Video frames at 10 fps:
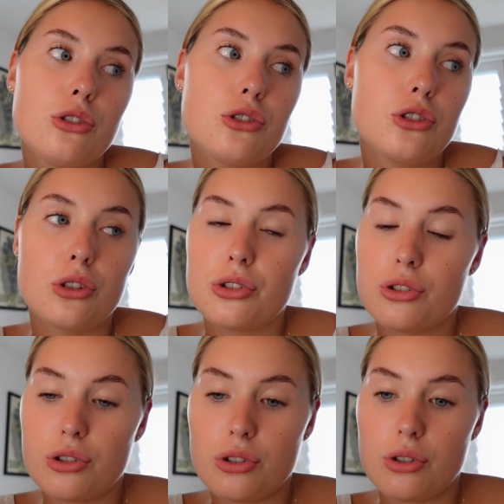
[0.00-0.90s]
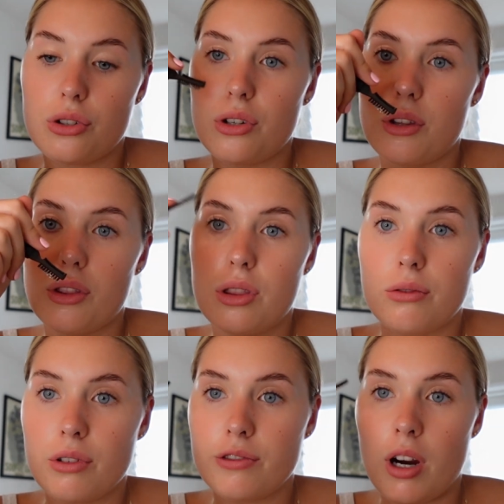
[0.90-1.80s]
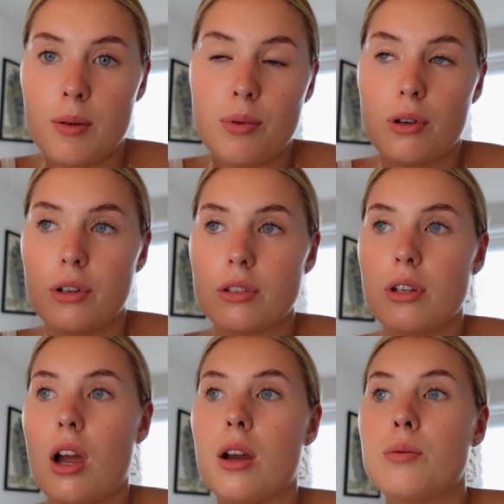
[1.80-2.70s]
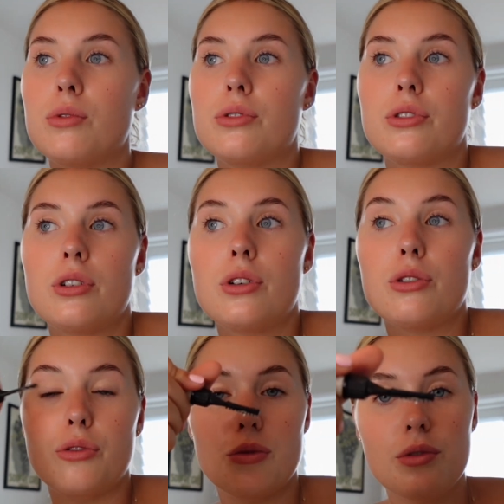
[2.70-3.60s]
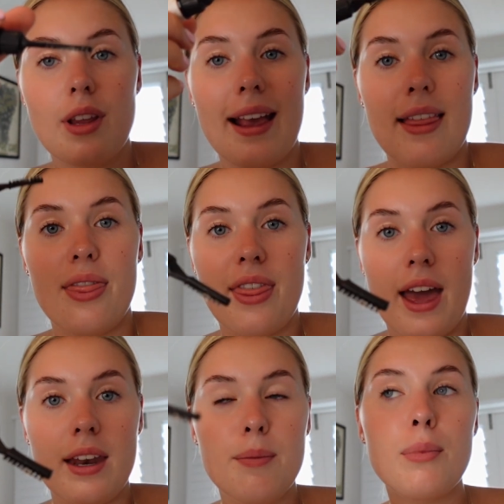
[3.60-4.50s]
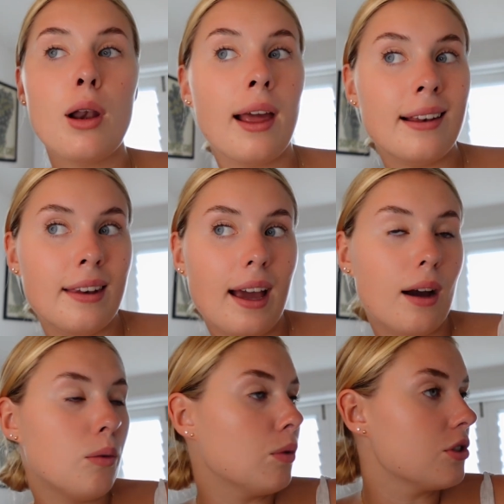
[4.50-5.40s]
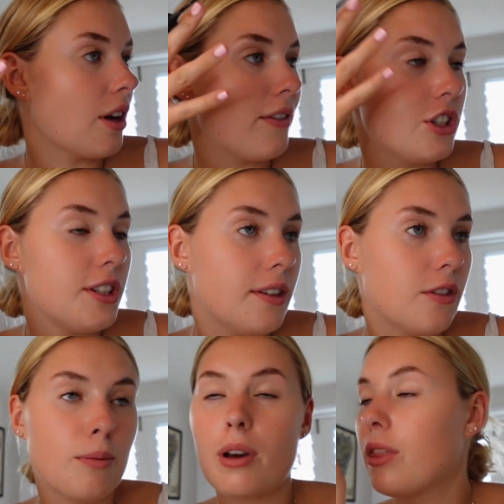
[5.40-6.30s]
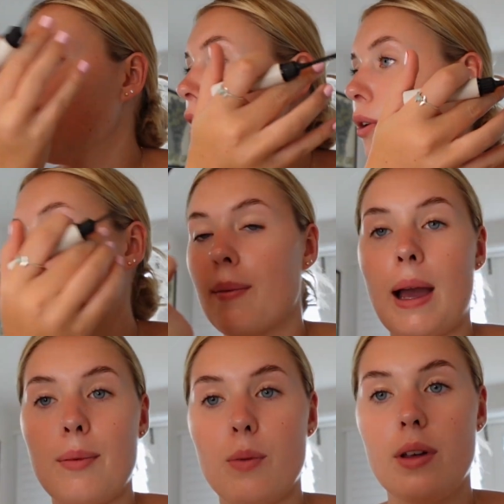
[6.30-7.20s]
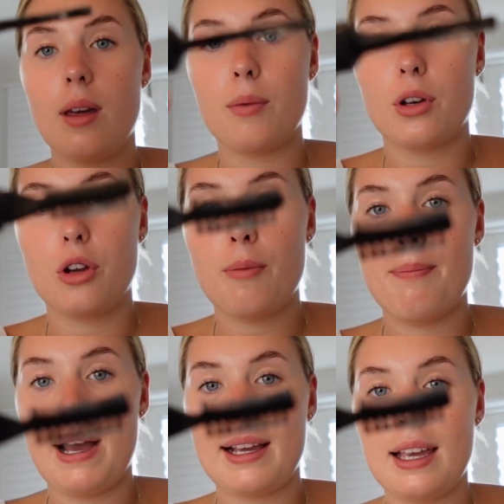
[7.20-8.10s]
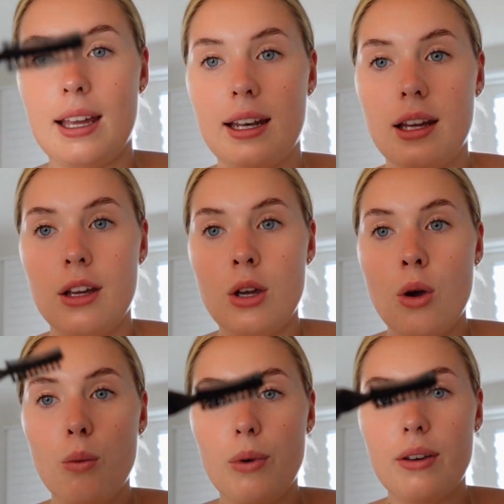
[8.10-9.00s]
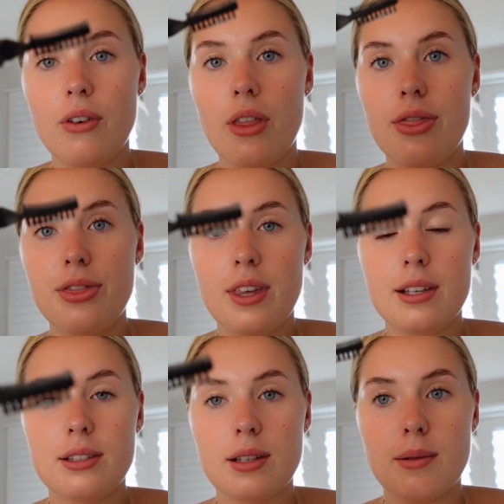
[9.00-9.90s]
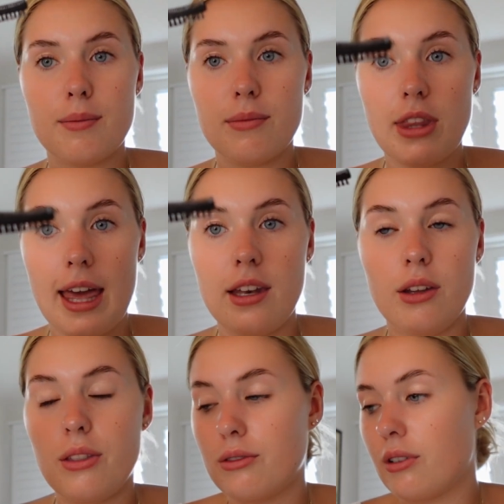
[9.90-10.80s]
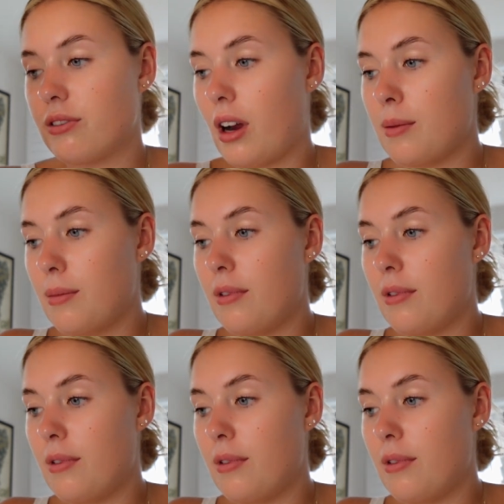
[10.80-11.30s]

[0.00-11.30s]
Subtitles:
just the Refy product, I would use it then. But like now, once I've achieved like the look I'm happy with, I'm gonna go back in with this, the end of the Refy